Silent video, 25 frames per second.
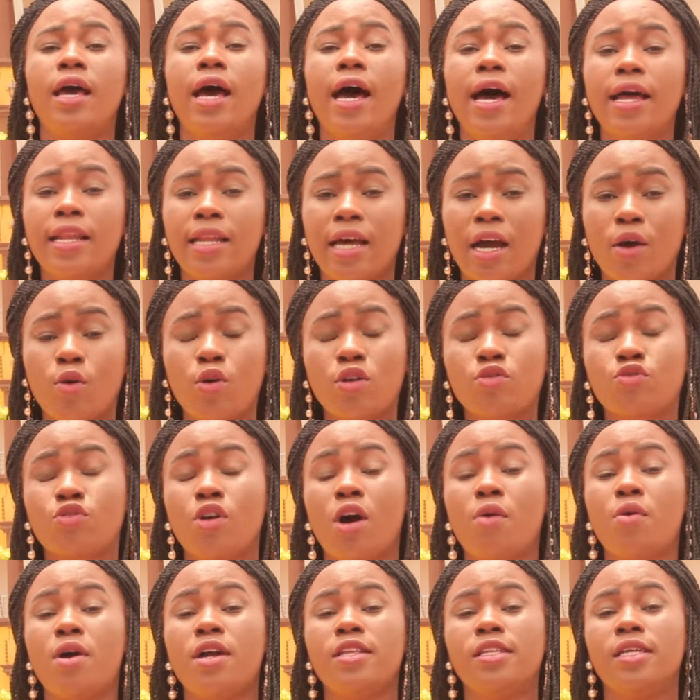And I got
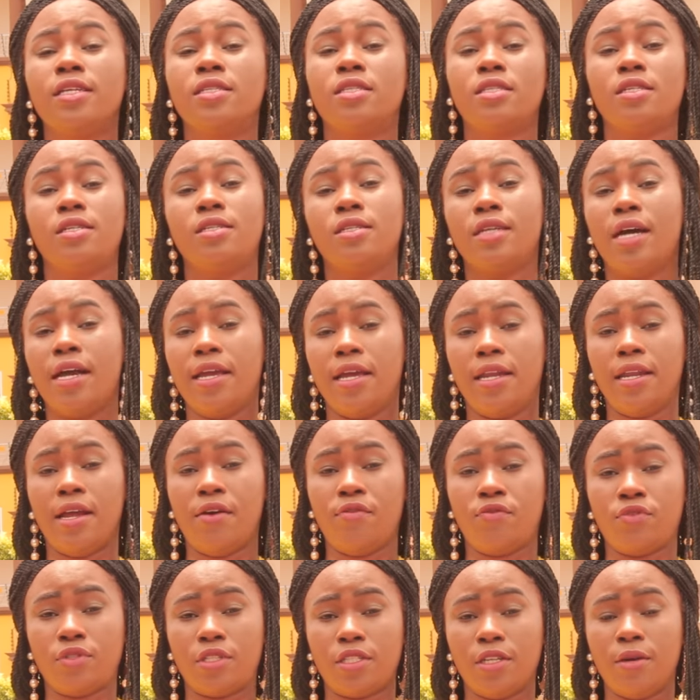to a way to deny an
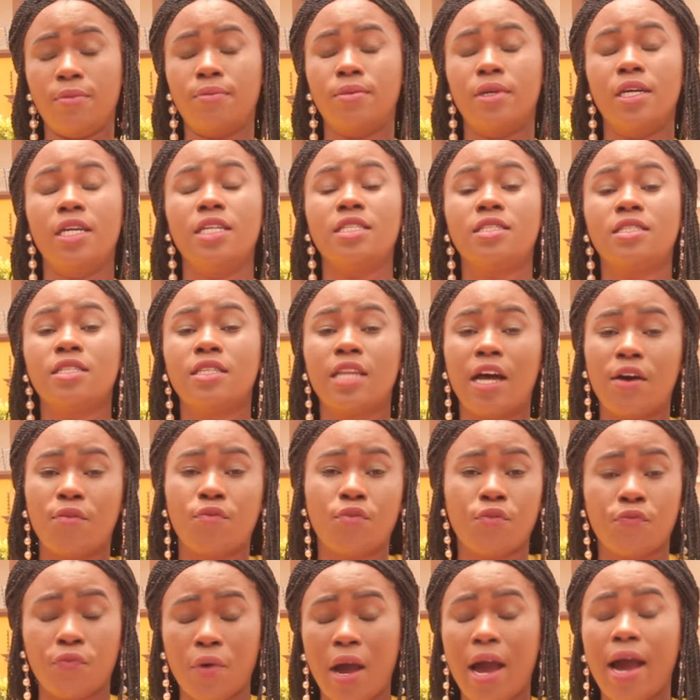answer. It's enough
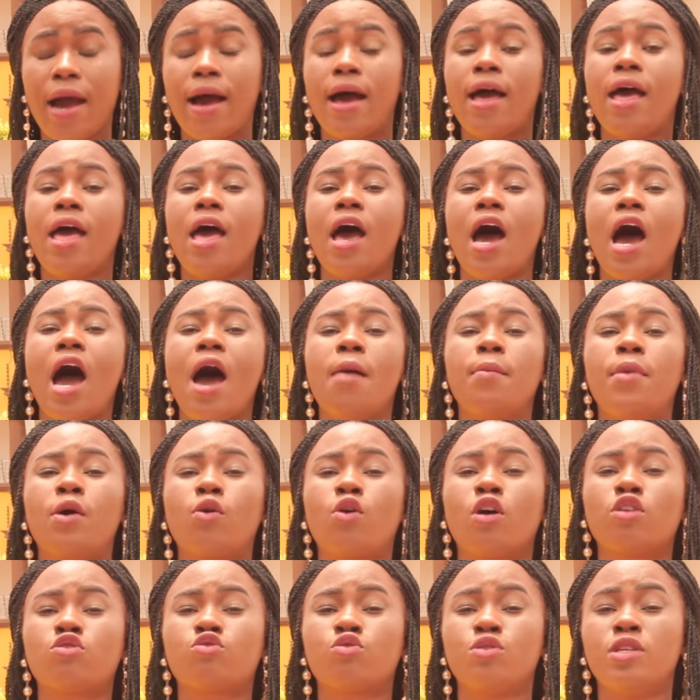for far. I'm a
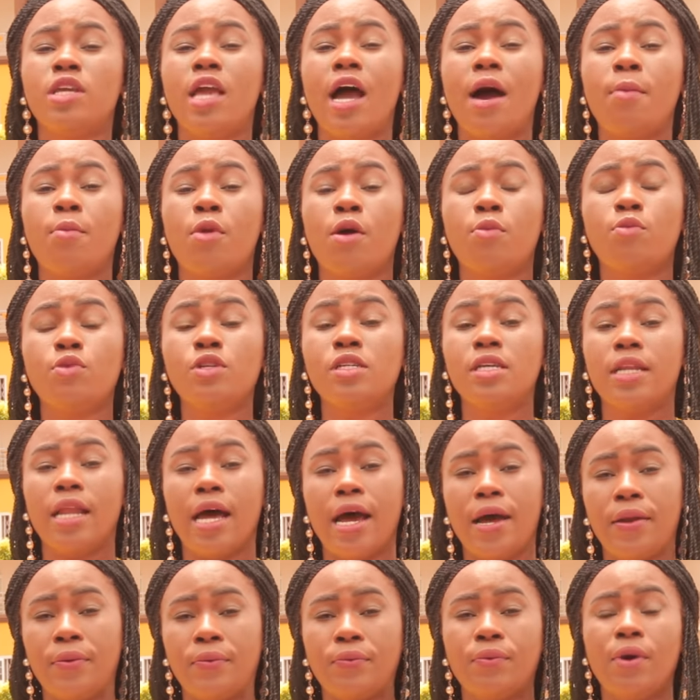cost to you,
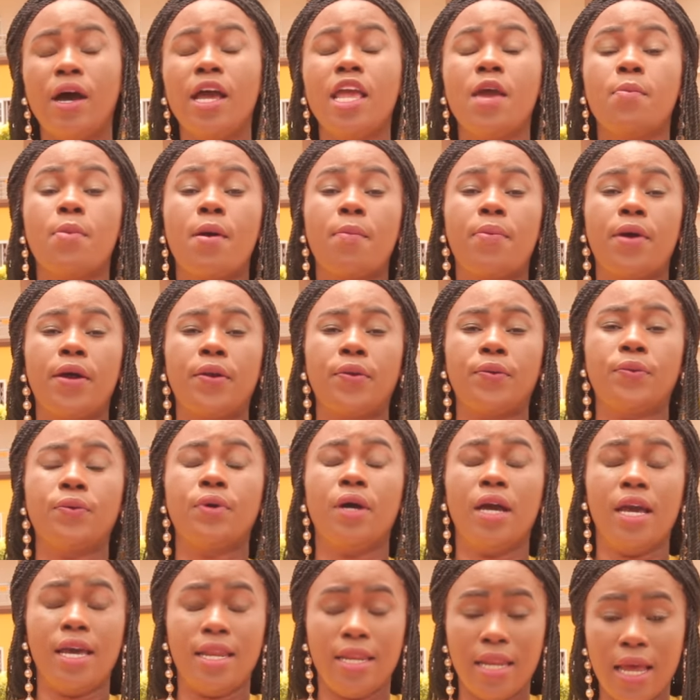Mamunan, I papa.
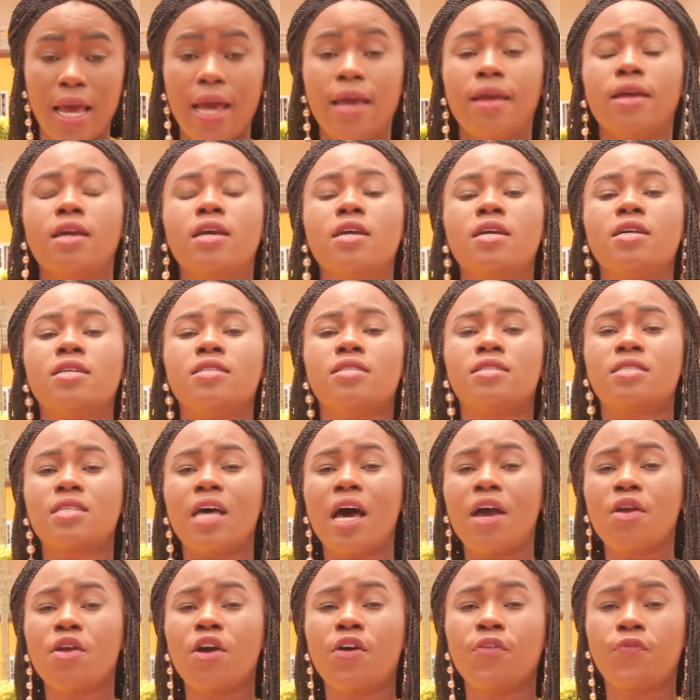And then
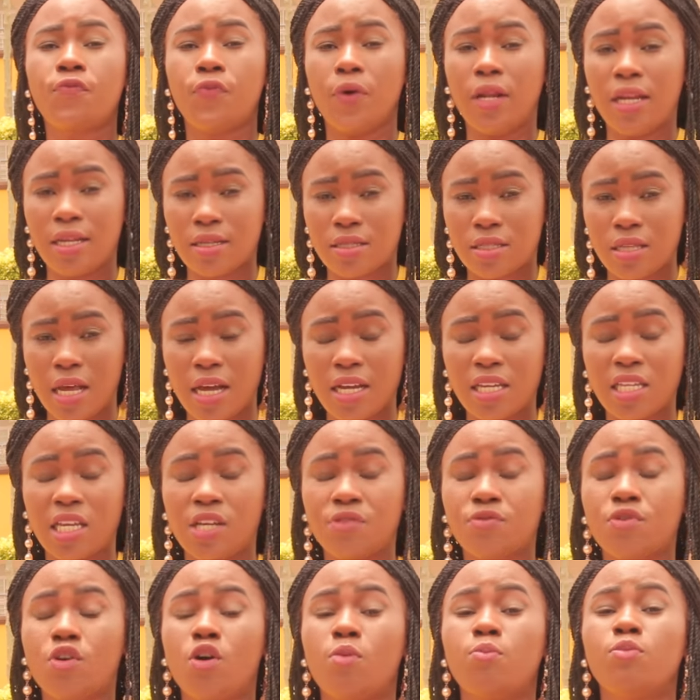Zionflex and
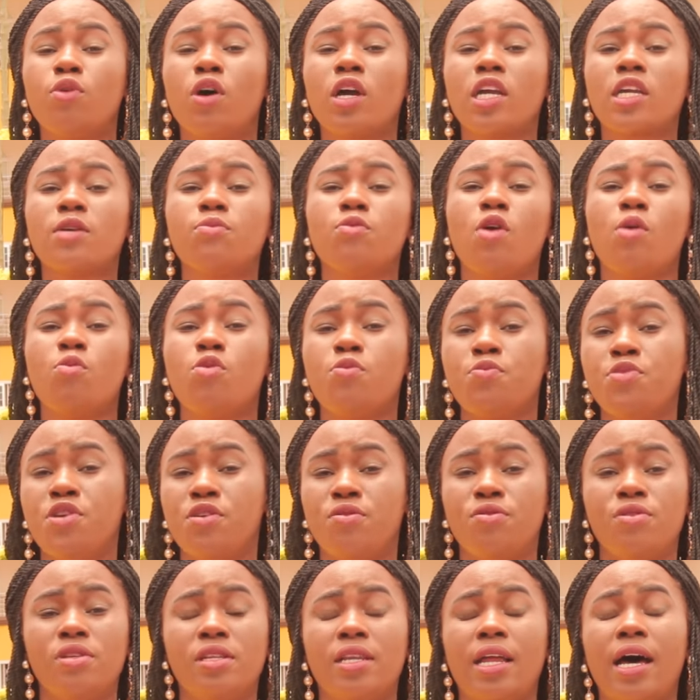Kedro, a blogging
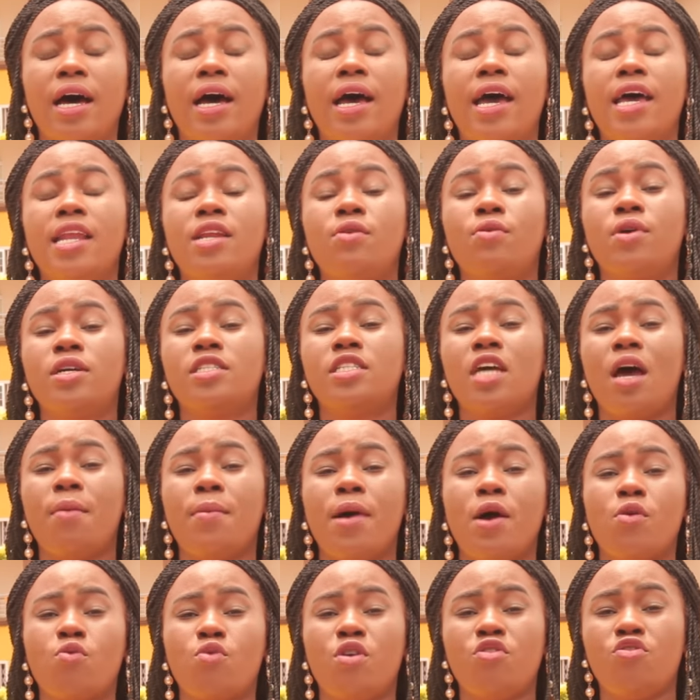Mamunina, and we're jab
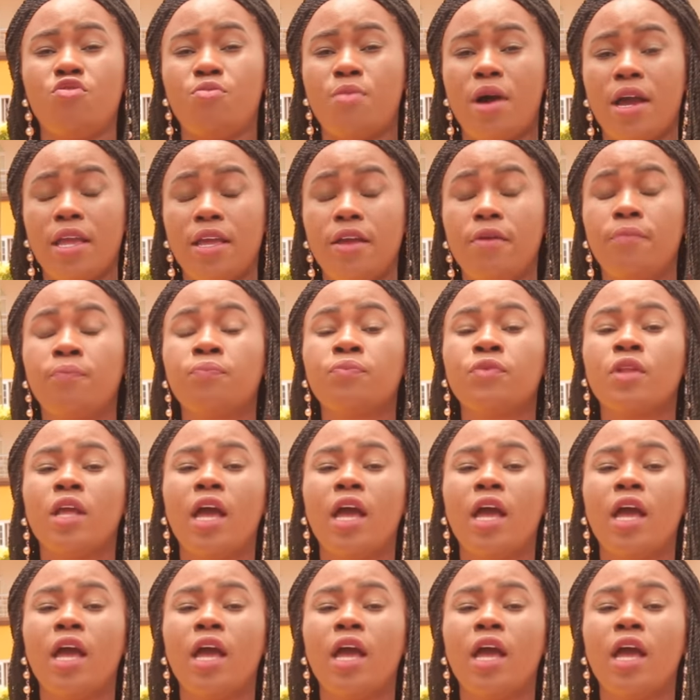back with my aim.